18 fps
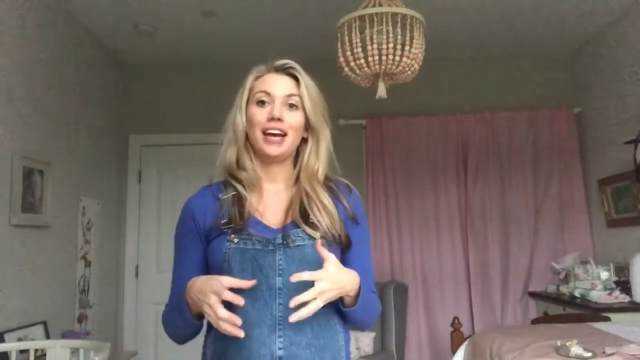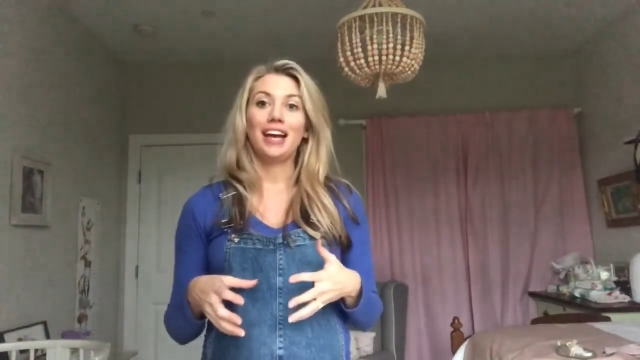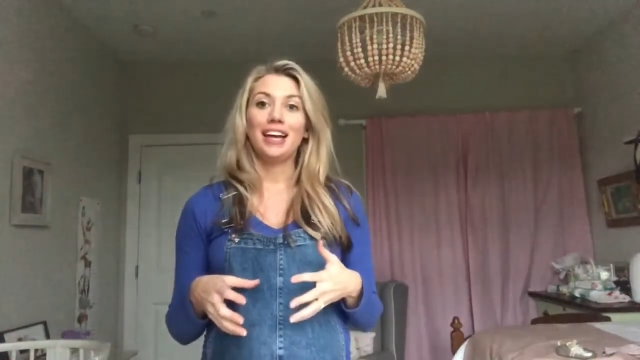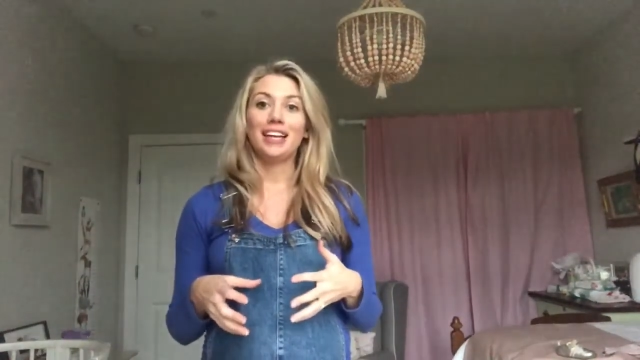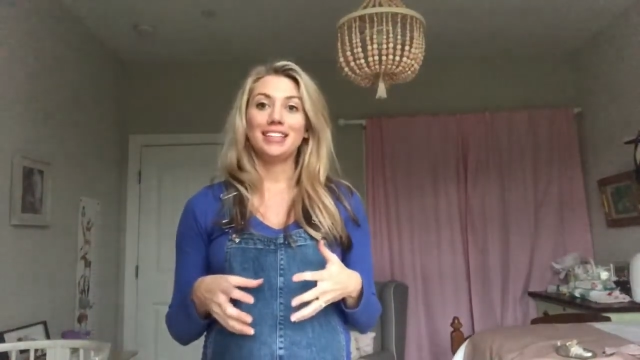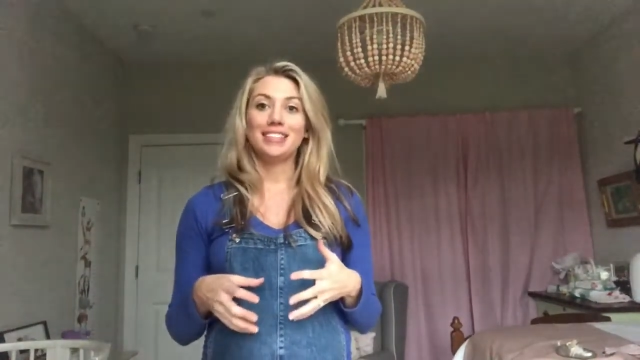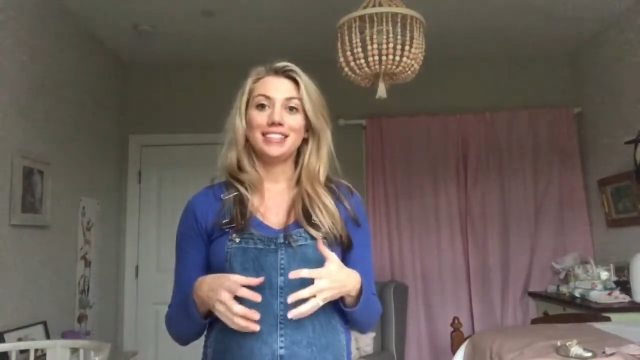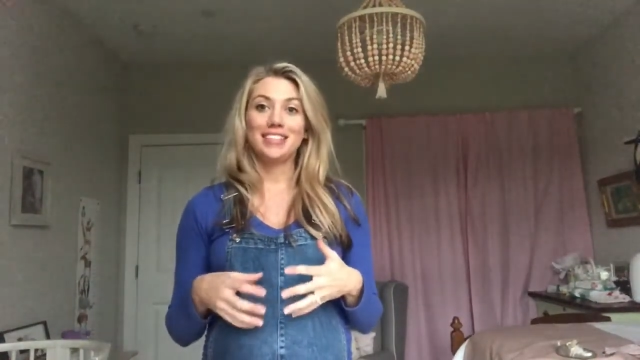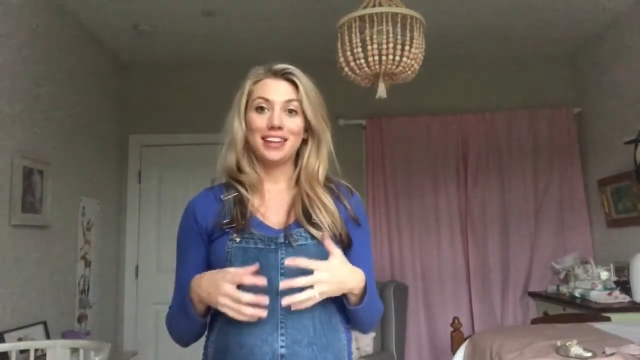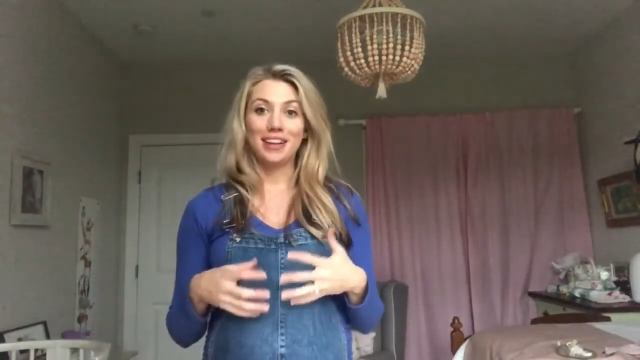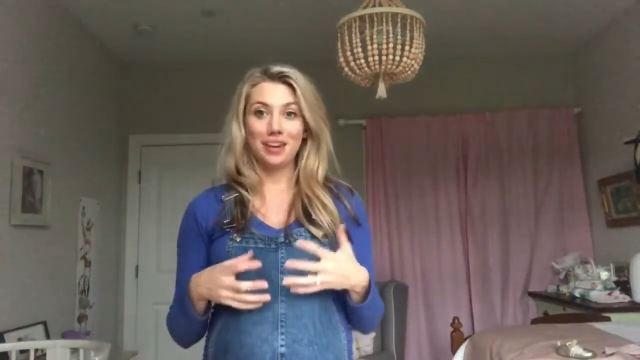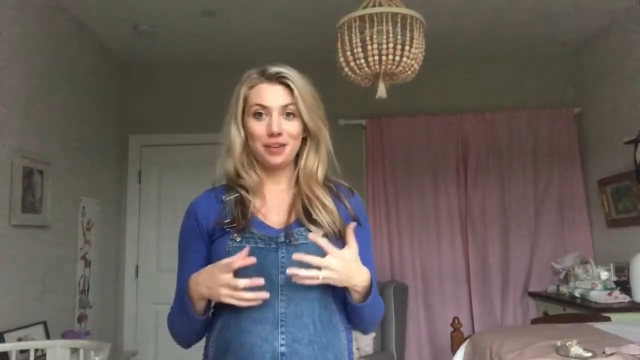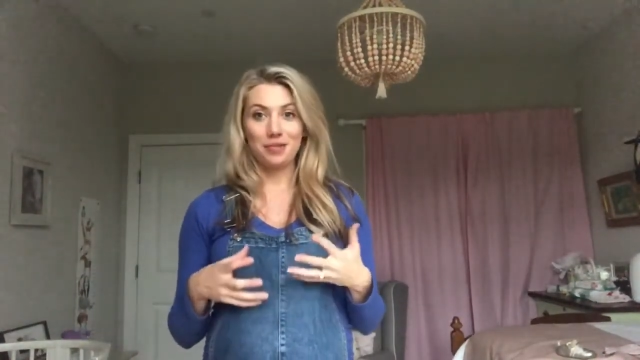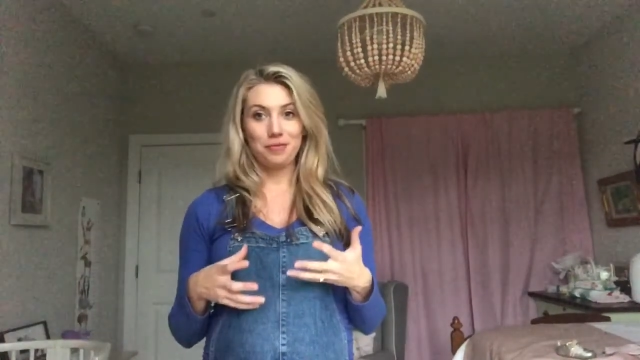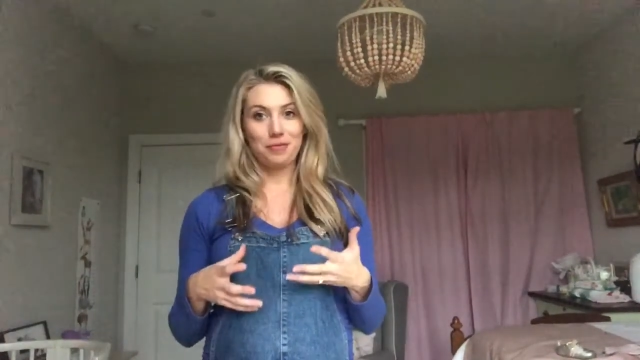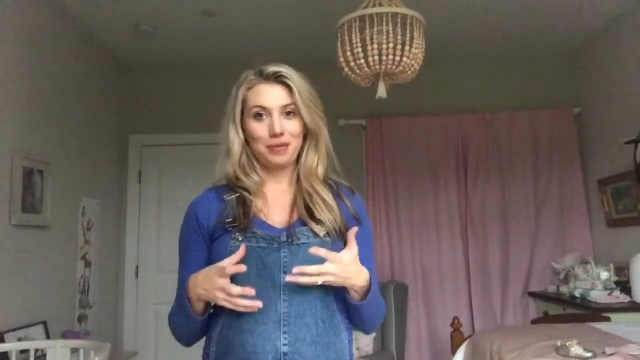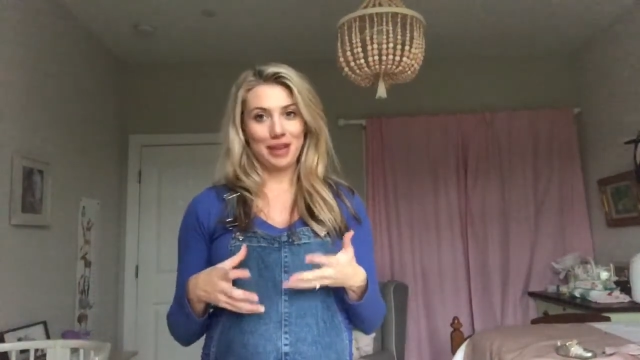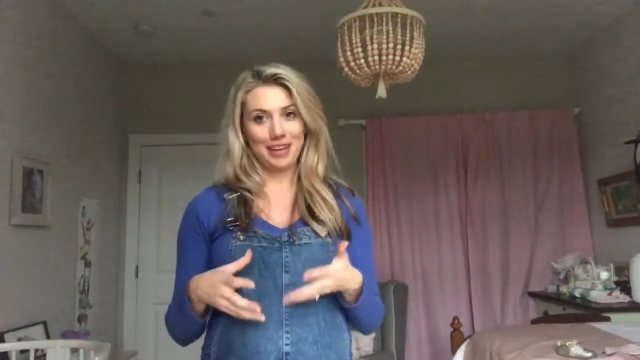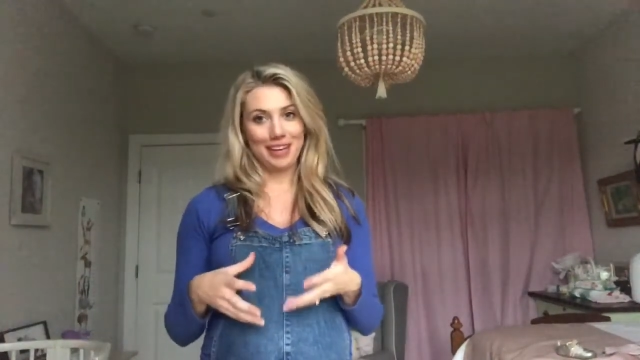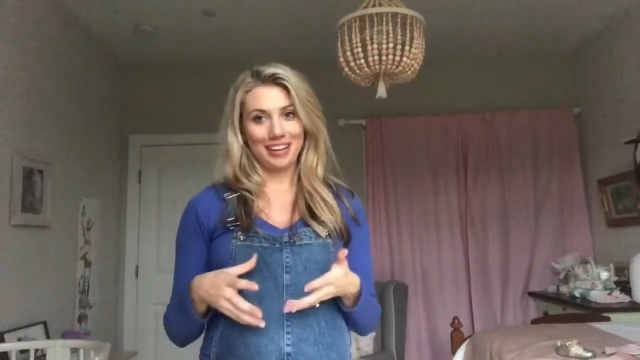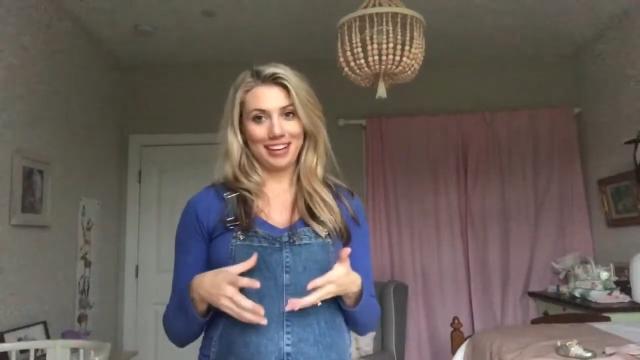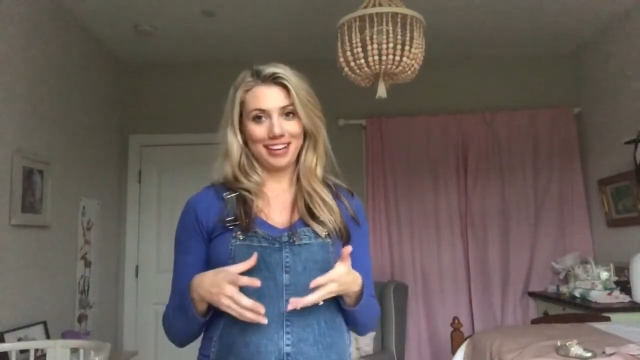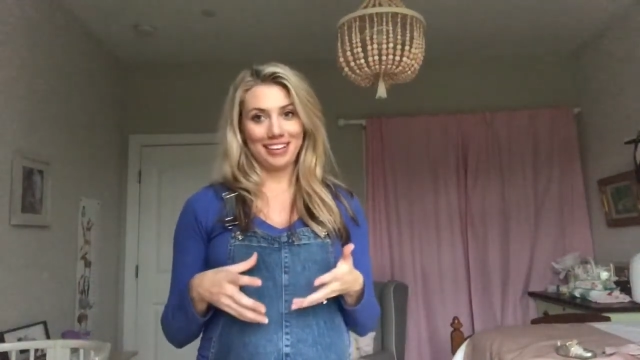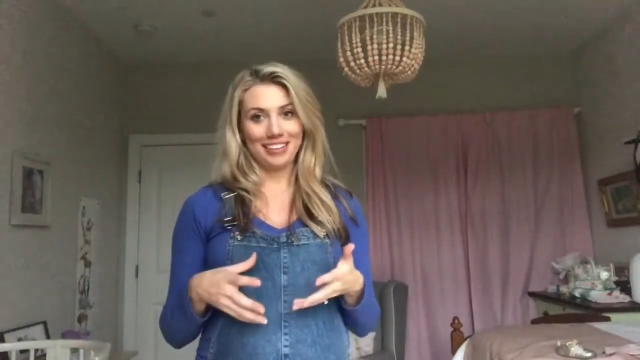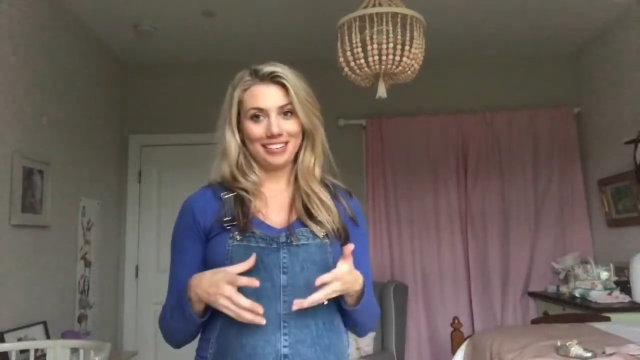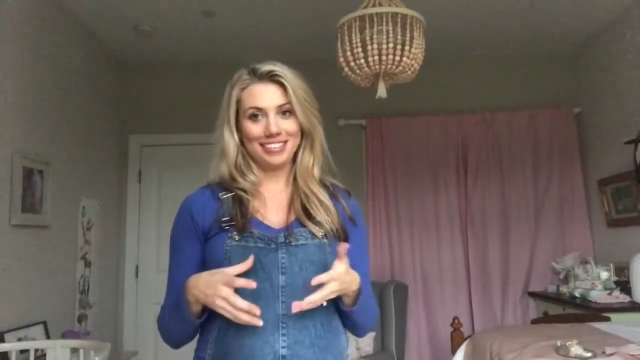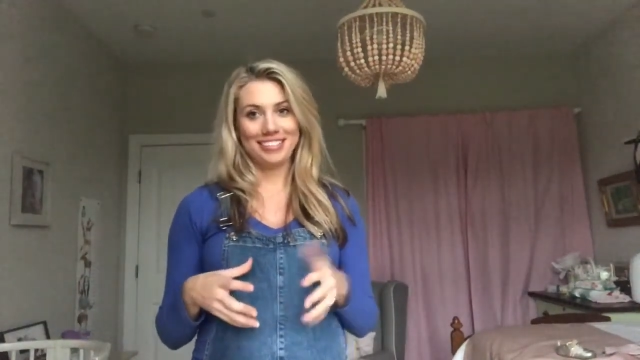instead of bacon,
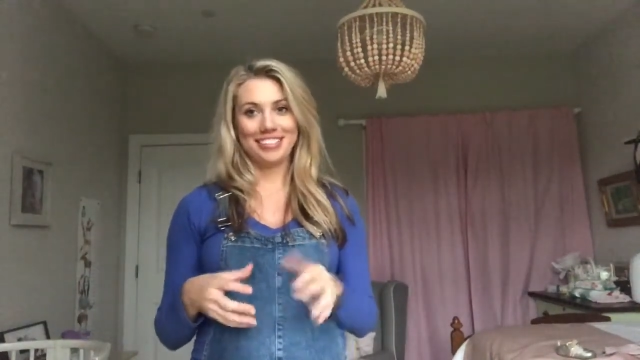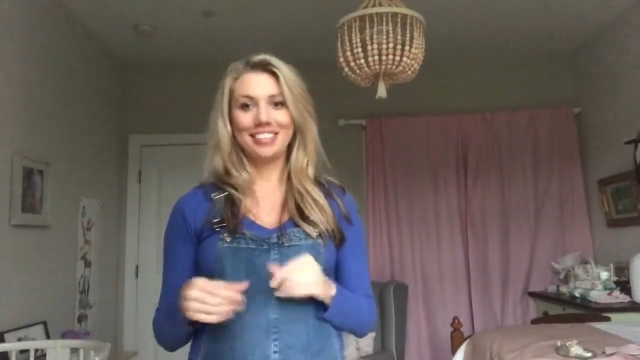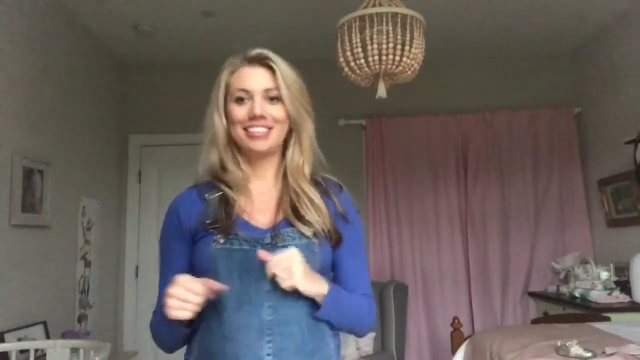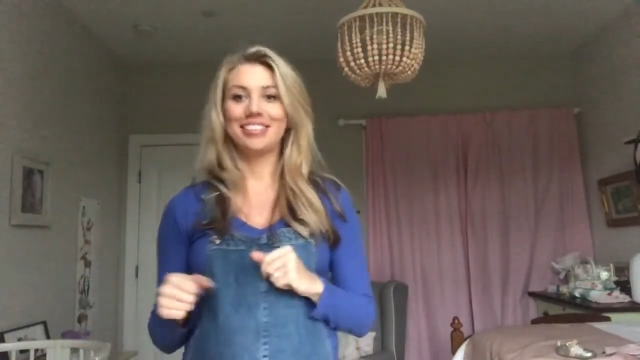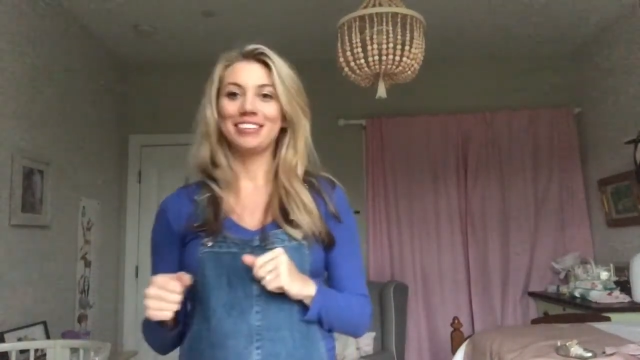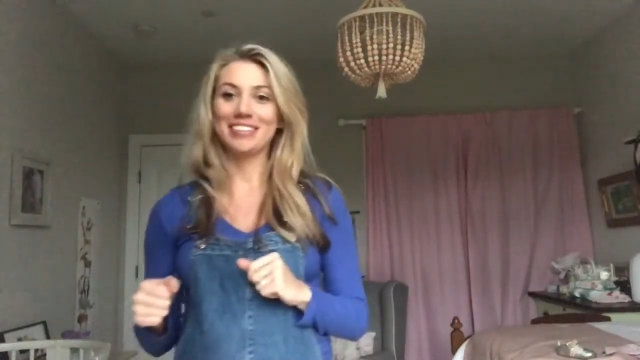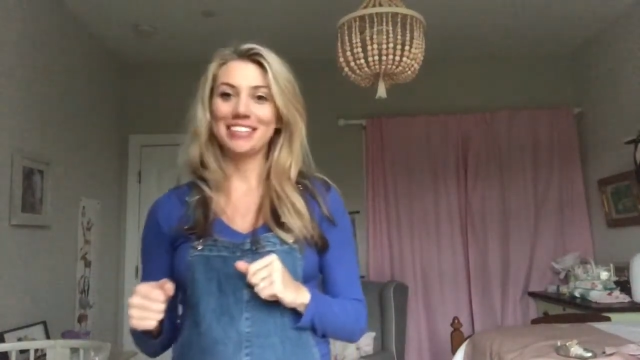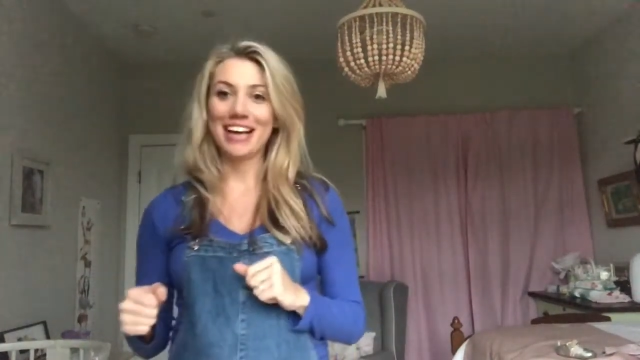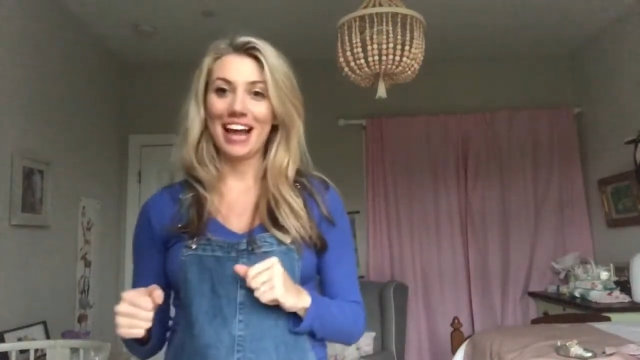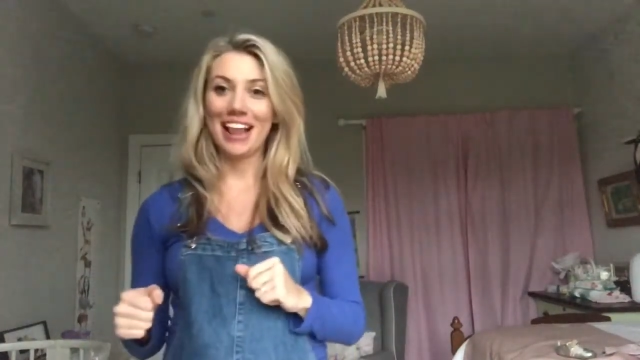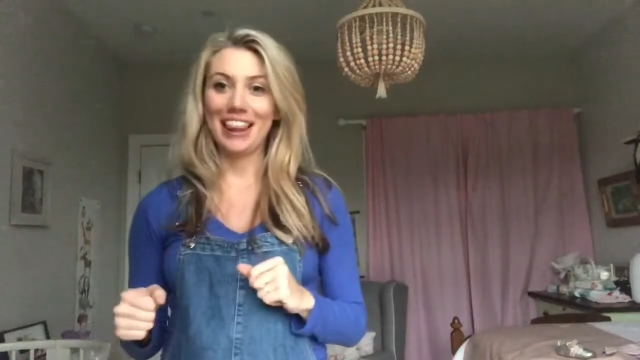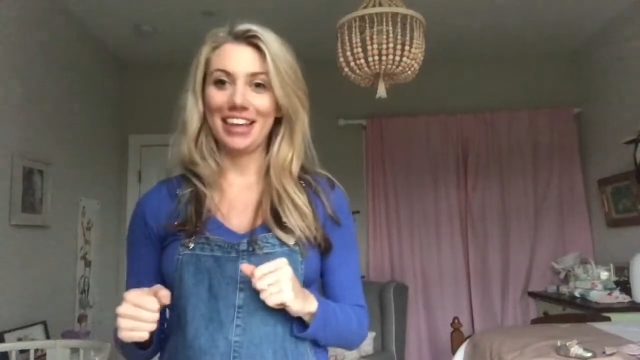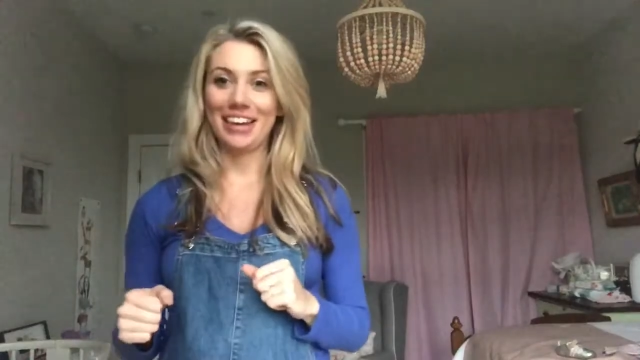which I